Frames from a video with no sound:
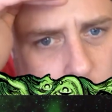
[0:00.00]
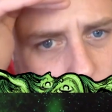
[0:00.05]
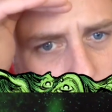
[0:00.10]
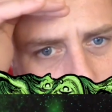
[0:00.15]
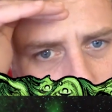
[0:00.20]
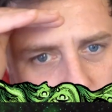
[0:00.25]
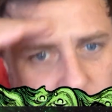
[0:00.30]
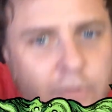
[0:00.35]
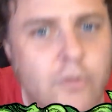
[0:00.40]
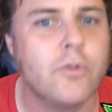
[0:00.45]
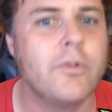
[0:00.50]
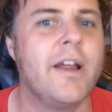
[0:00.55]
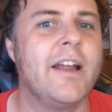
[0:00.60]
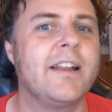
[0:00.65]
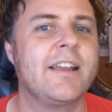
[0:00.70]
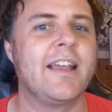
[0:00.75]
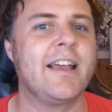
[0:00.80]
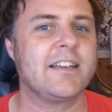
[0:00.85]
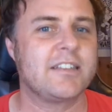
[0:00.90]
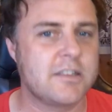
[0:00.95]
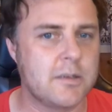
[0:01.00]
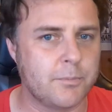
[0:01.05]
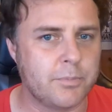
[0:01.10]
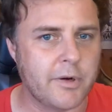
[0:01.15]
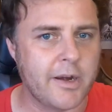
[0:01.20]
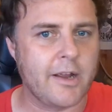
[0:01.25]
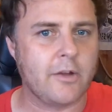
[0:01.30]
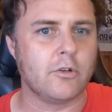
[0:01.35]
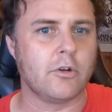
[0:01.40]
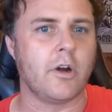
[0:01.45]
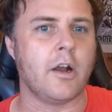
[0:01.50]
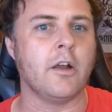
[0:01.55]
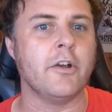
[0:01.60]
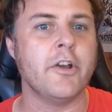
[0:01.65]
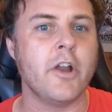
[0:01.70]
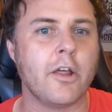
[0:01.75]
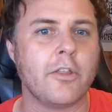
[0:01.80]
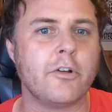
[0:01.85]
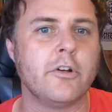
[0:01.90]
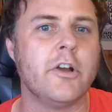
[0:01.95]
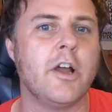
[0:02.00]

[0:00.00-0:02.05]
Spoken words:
Whenever Radagast the Brown or another